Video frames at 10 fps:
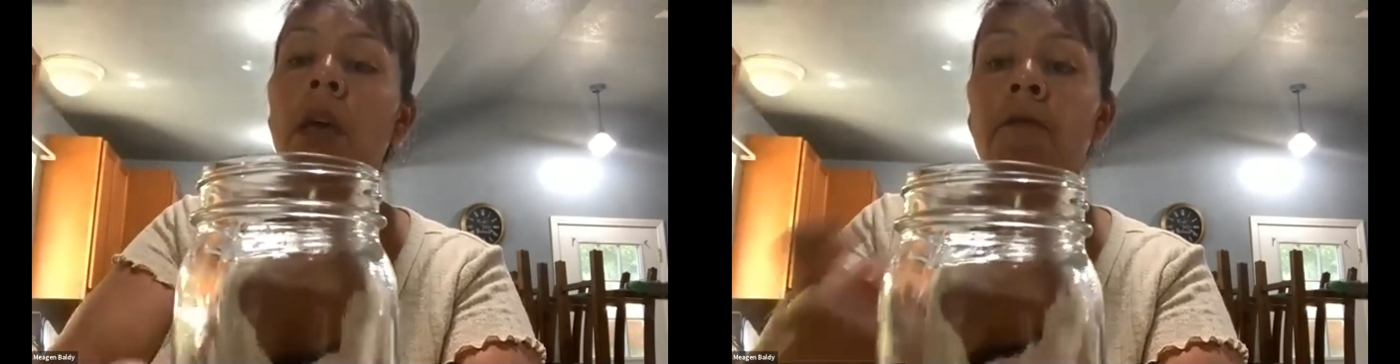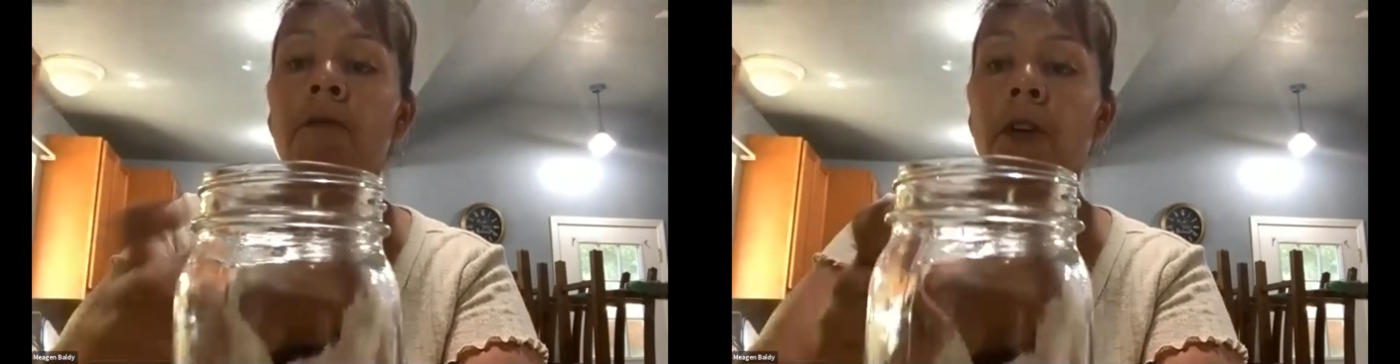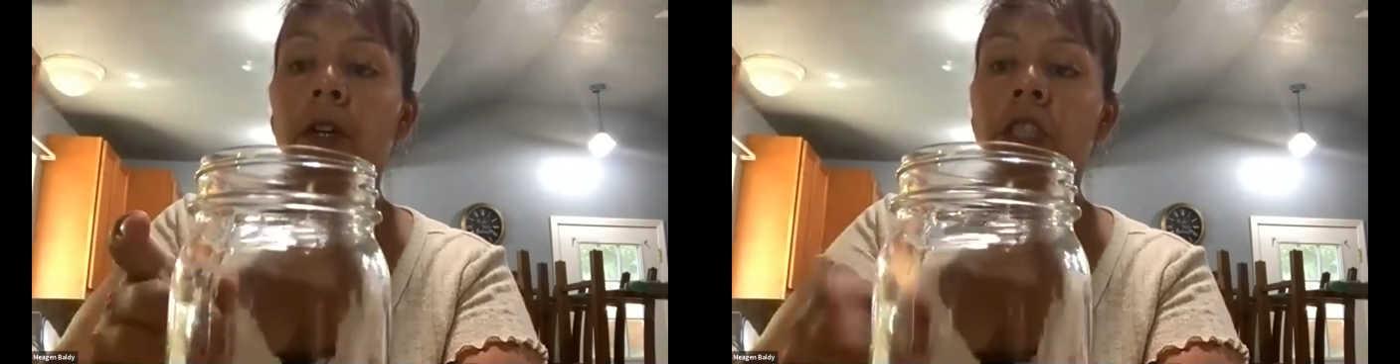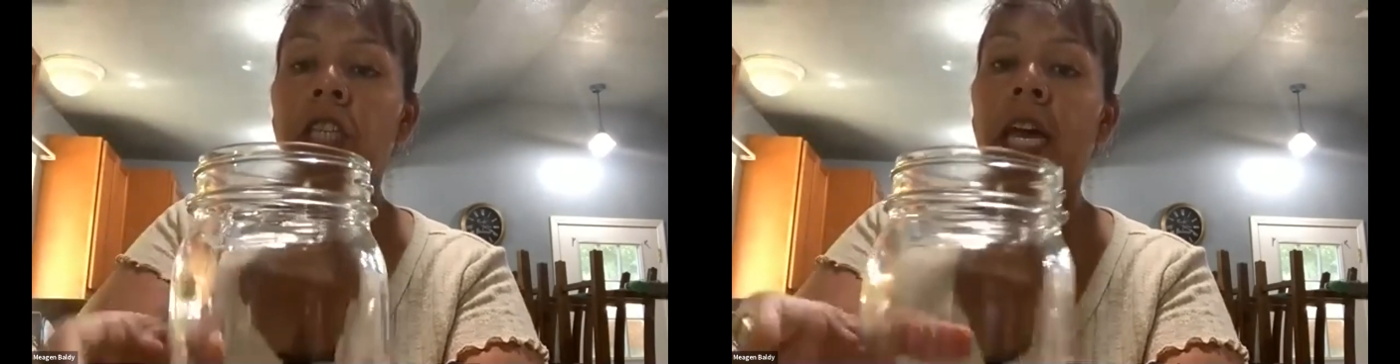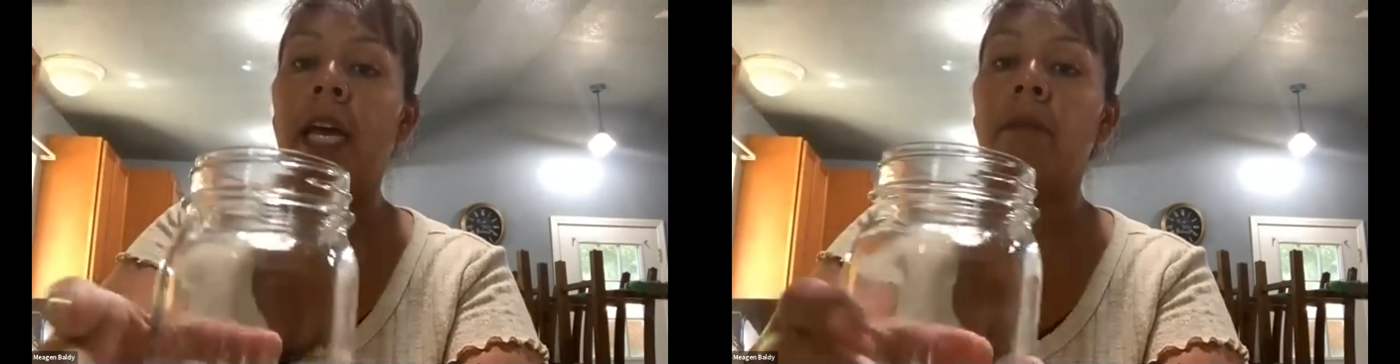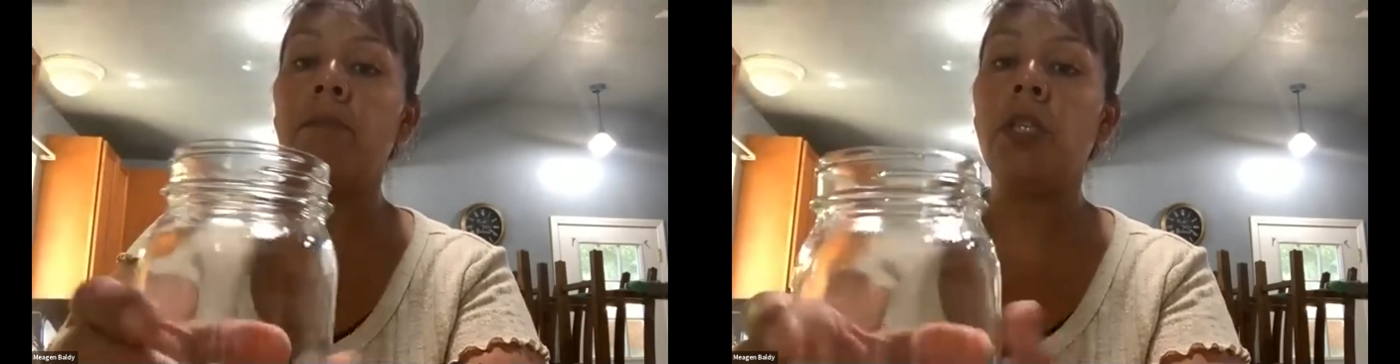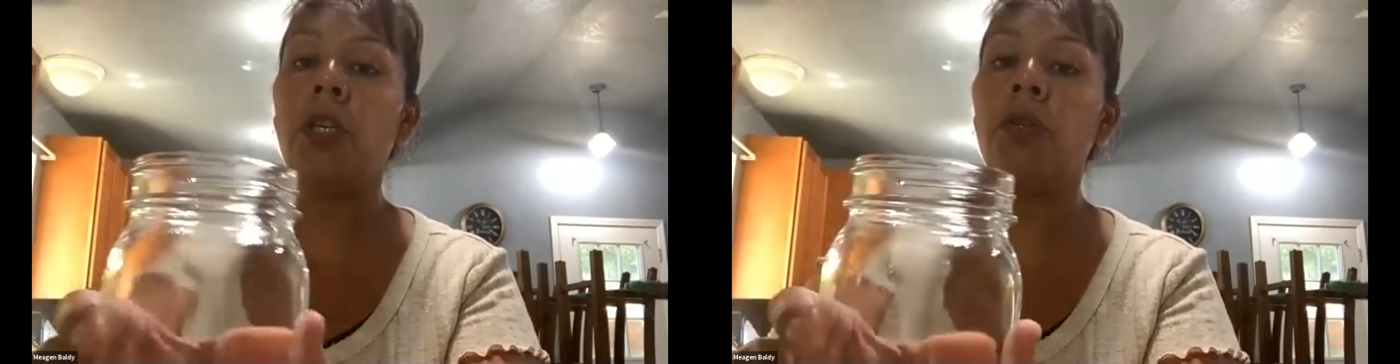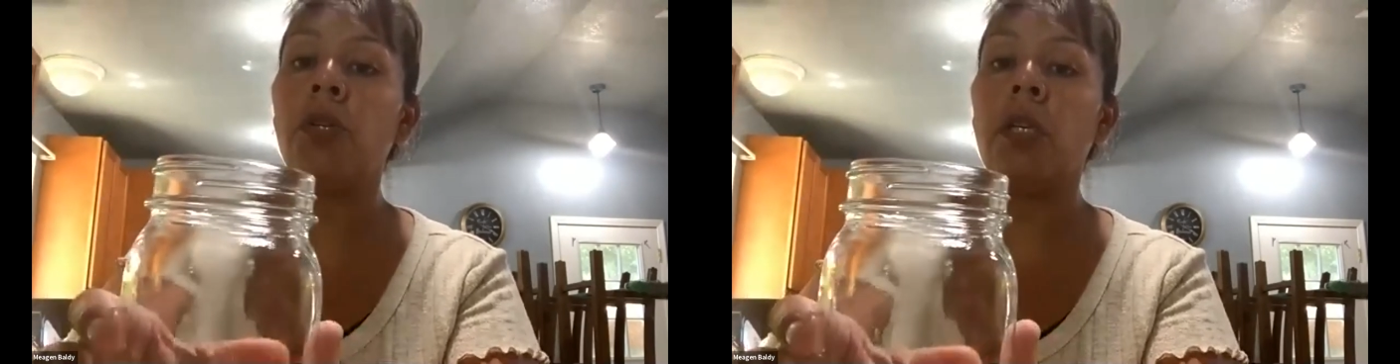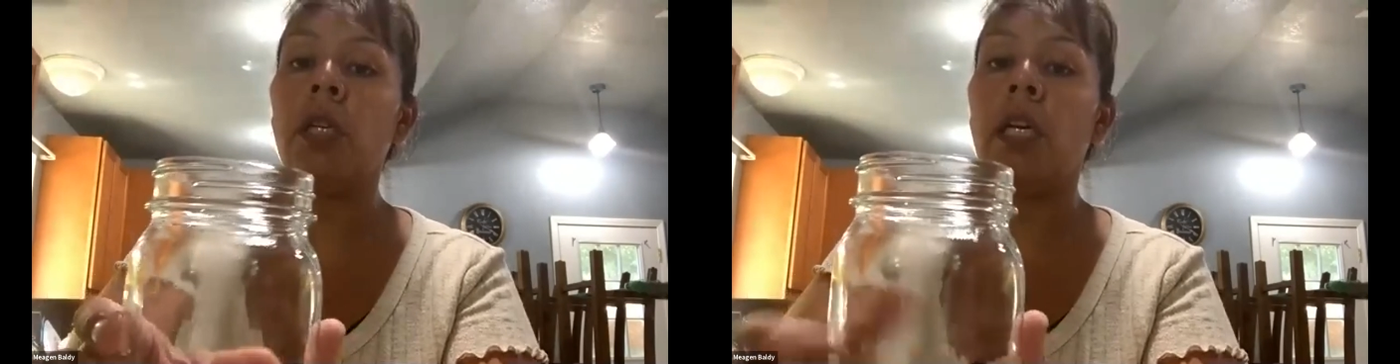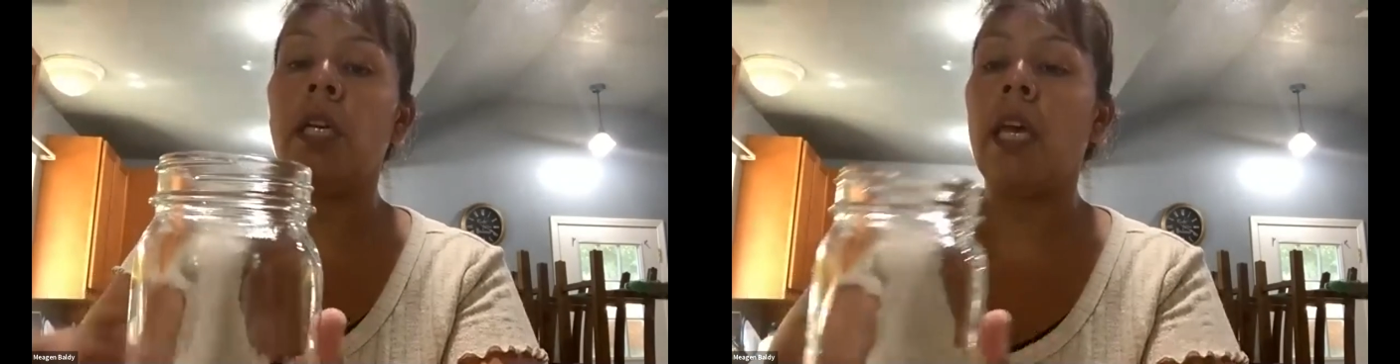For jams,
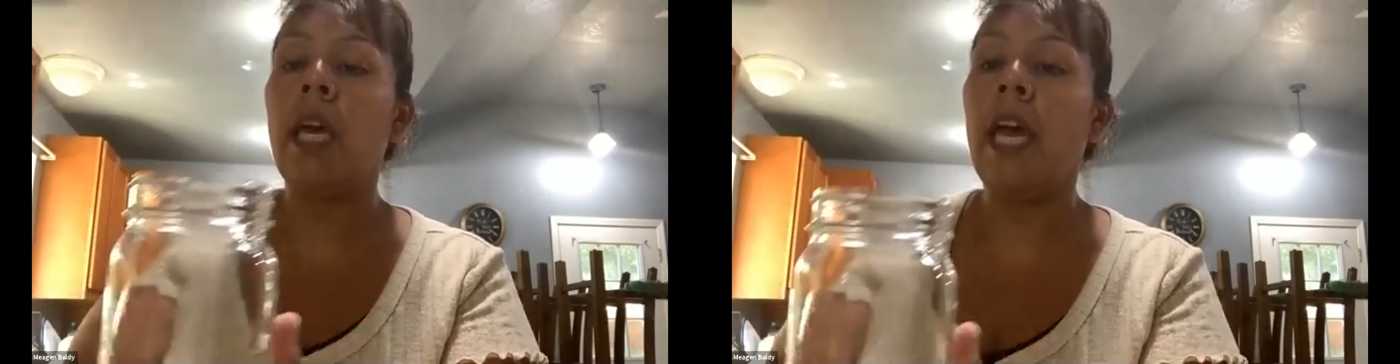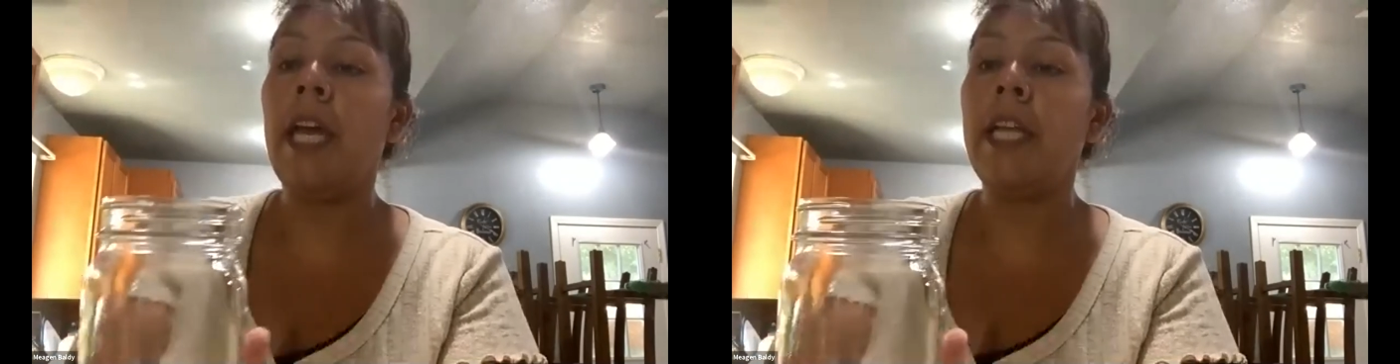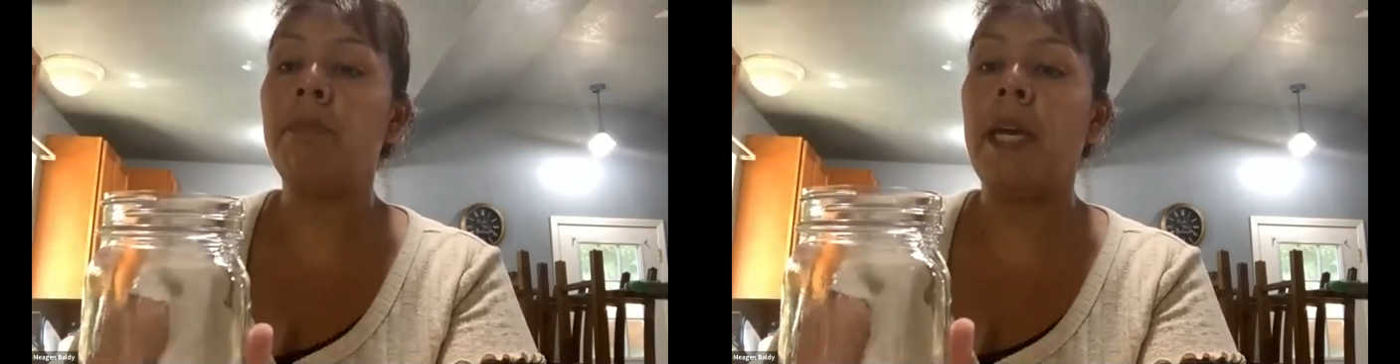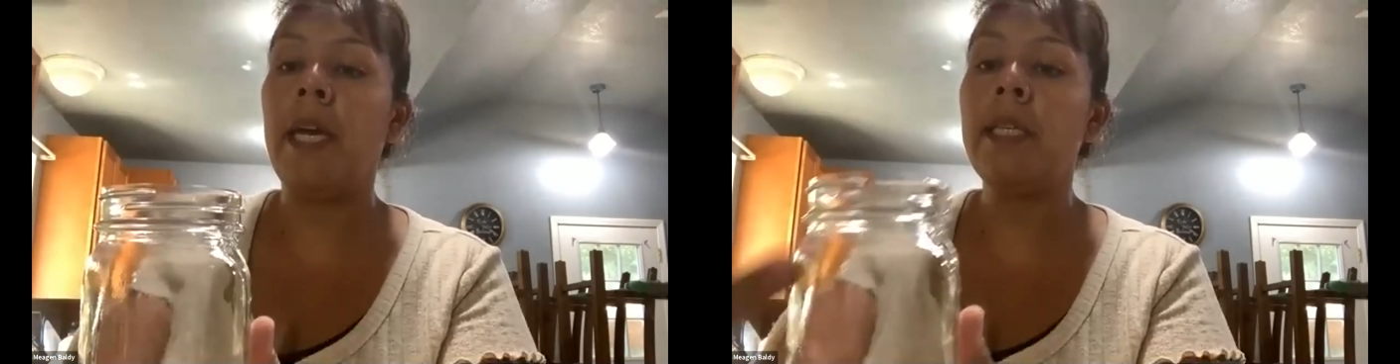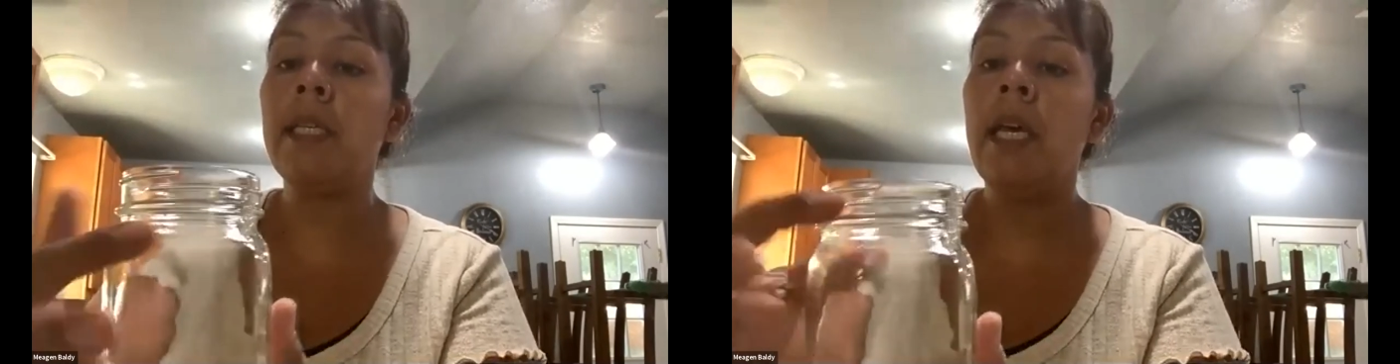usually the headspace